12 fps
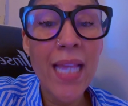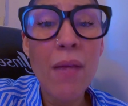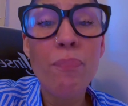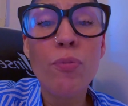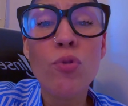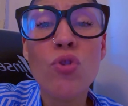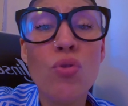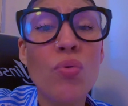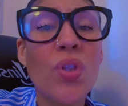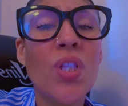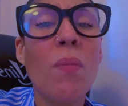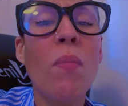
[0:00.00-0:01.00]
And they
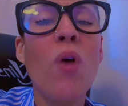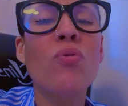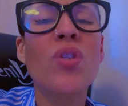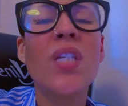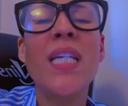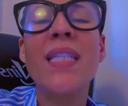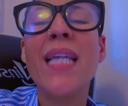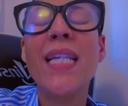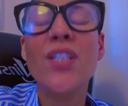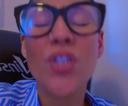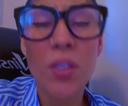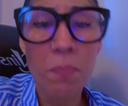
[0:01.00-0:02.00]
produce the most
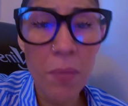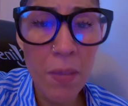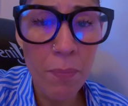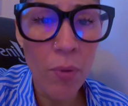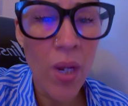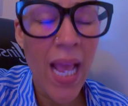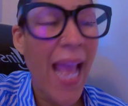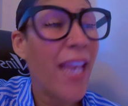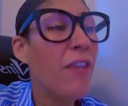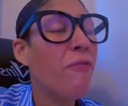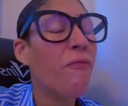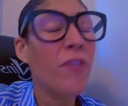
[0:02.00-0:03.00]
intelligent people
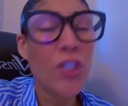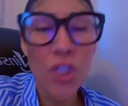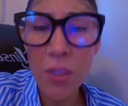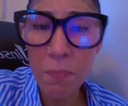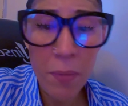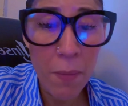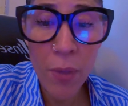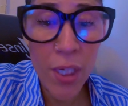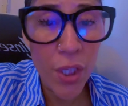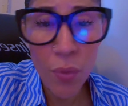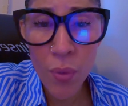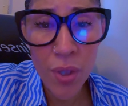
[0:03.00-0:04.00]
and efficient
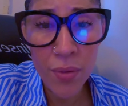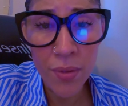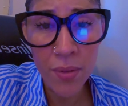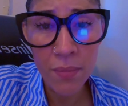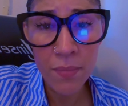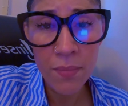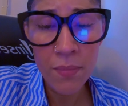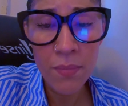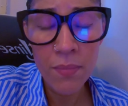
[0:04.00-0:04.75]
people in the world.